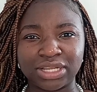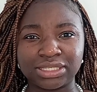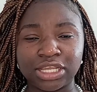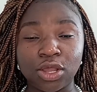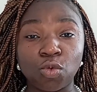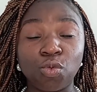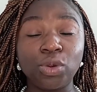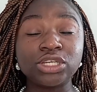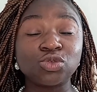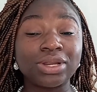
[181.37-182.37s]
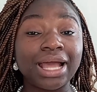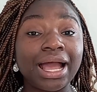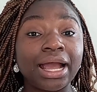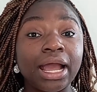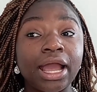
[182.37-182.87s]
ones, which ones
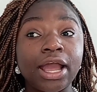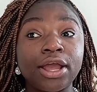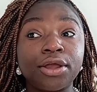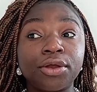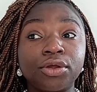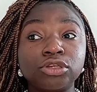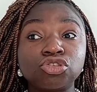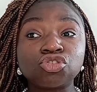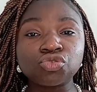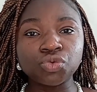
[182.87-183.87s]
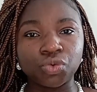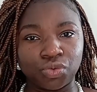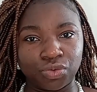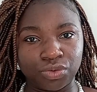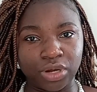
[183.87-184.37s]
are true